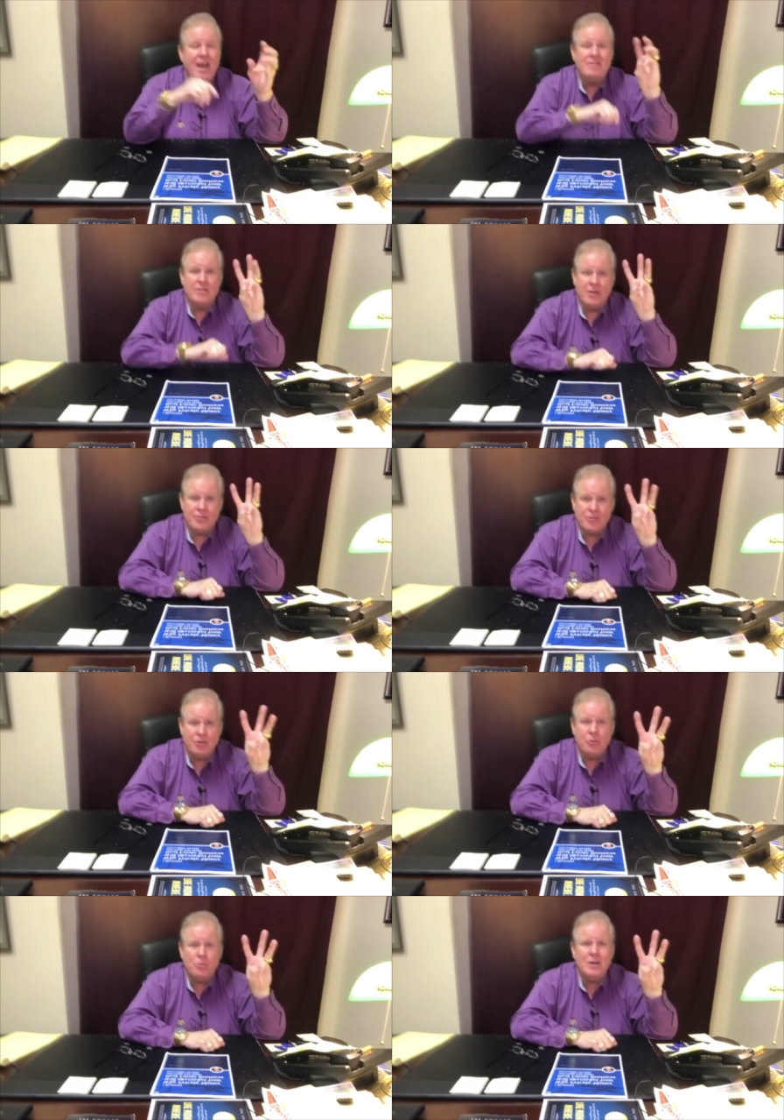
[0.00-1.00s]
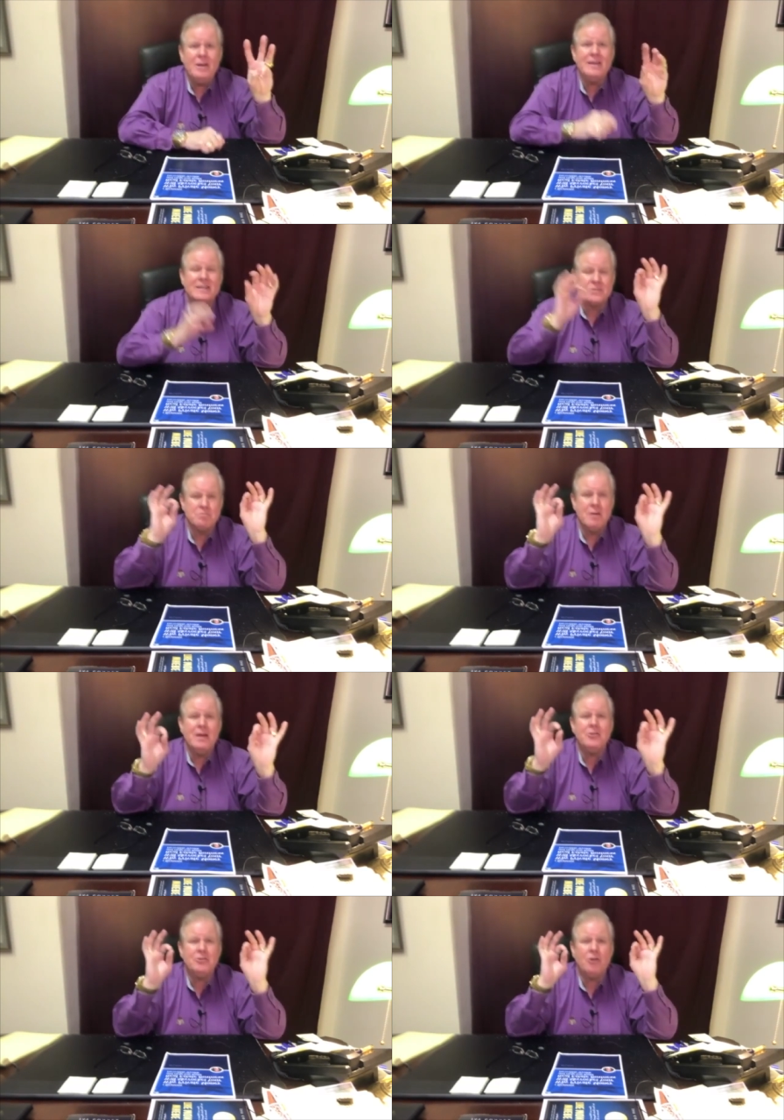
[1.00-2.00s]
And then the third way is
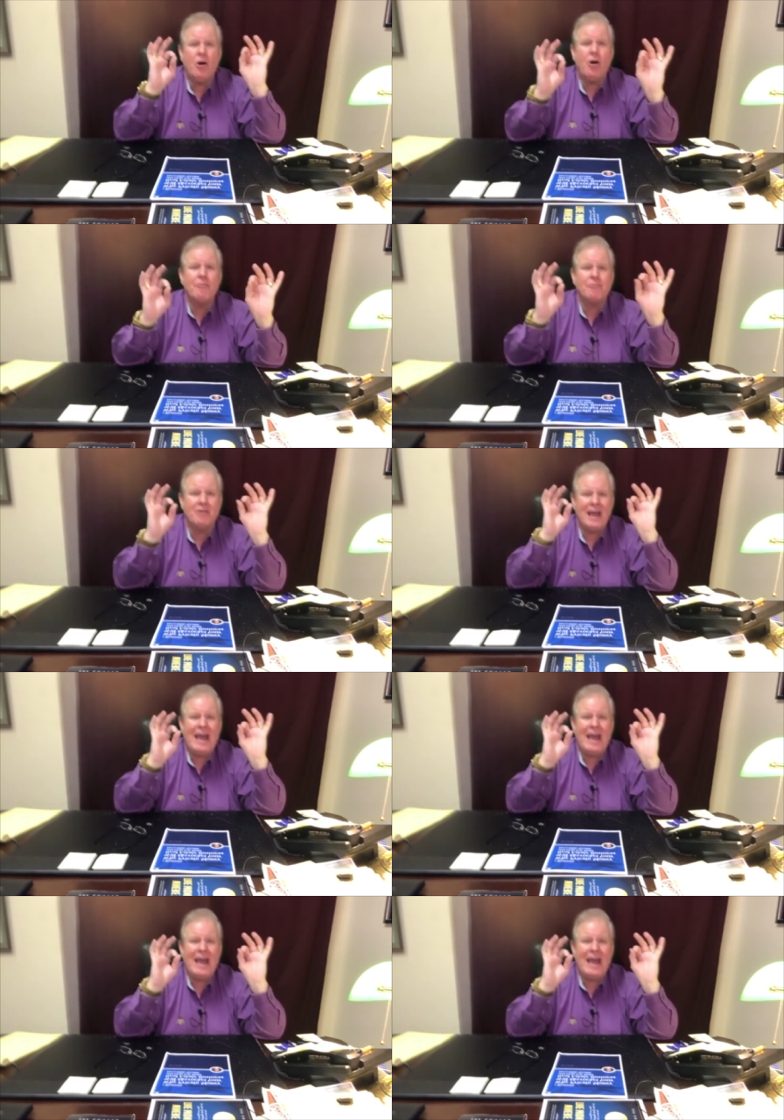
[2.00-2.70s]
make your offer